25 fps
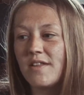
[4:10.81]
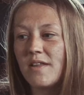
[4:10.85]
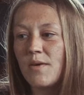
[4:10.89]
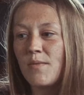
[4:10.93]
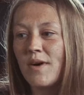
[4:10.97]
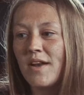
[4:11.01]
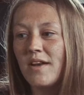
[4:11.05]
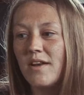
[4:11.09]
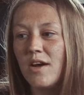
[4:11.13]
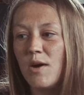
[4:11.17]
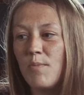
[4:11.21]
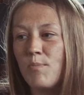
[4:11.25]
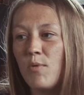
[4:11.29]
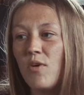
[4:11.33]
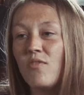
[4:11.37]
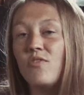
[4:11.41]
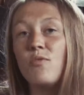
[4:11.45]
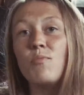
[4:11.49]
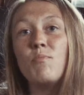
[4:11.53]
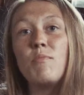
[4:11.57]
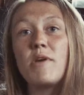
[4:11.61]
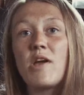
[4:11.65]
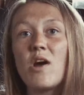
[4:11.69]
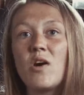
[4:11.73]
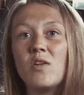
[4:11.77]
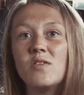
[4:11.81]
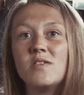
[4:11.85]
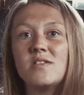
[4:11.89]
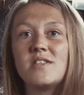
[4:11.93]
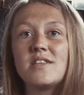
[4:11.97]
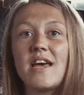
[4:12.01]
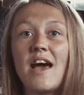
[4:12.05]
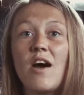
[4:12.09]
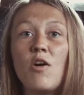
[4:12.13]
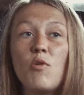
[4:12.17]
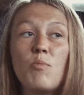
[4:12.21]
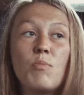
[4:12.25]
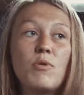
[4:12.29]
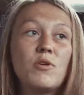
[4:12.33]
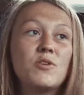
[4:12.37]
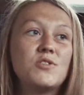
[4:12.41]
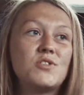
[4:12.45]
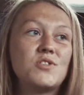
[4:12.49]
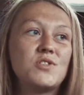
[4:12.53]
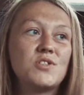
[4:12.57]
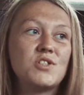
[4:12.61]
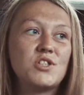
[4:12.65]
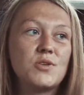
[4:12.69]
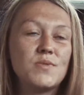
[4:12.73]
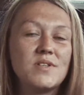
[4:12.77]
They went above and beyond to help
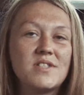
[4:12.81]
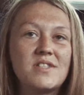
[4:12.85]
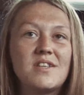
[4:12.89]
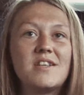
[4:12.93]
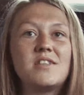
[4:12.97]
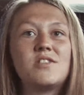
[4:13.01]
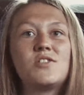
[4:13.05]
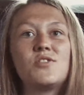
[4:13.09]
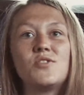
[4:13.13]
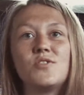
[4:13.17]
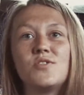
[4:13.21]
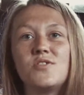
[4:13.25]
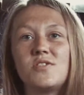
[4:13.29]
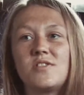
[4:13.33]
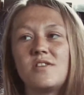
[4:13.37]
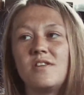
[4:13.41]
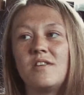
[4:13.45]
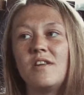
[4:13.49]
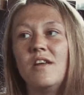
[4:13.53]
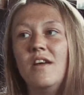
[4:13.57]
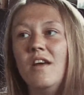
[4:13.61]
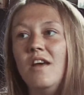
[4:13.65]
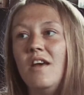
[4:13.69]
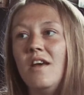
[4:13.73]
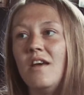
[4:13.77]
us and to assist us, and,